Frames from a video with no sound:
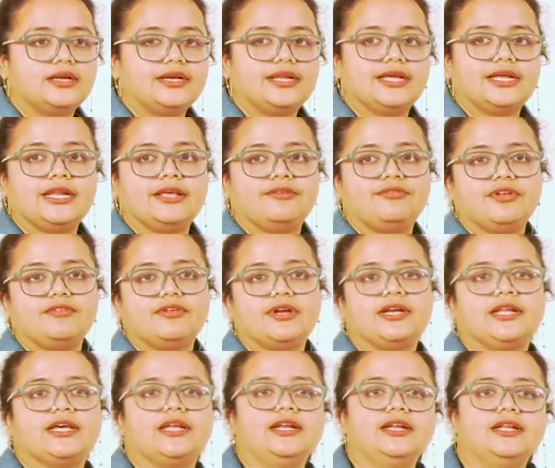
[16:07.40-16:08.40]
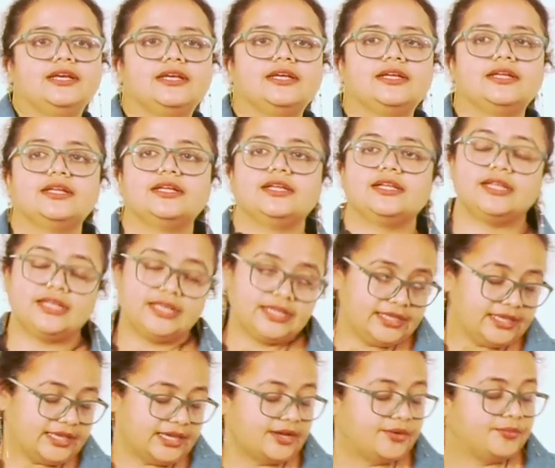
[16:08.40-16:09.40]
Done, everyone done?
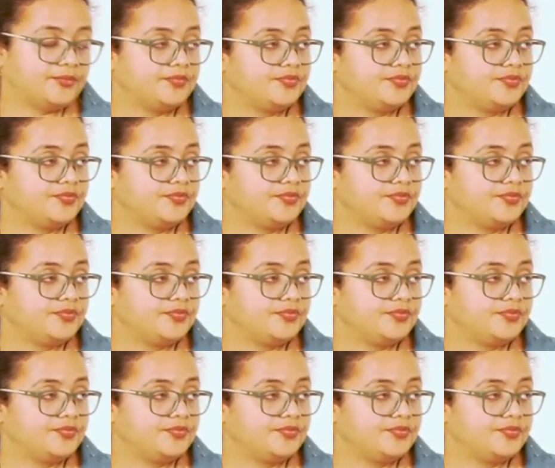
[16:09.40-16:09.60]
Yeah.